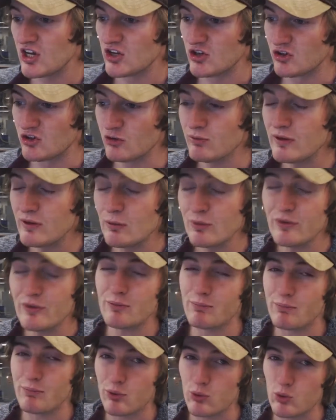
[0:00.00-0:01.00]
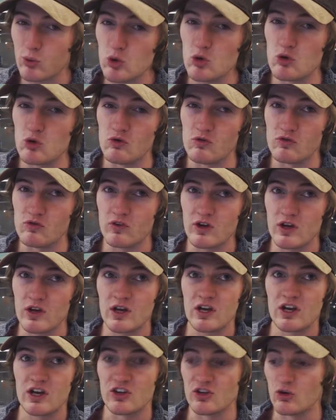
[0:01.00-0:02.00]
you'll be able to prove
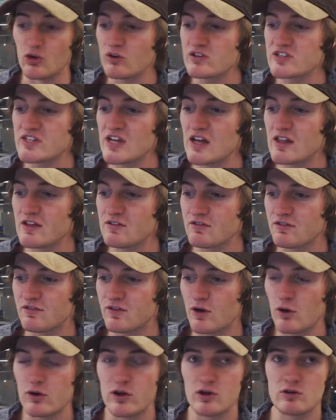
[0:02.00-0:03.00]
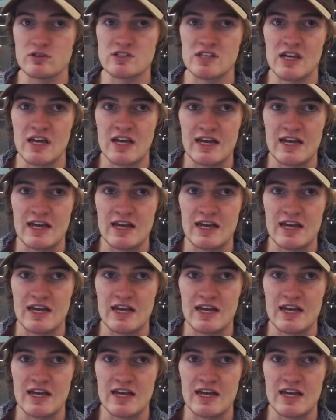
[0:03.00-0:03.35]
you're selling photos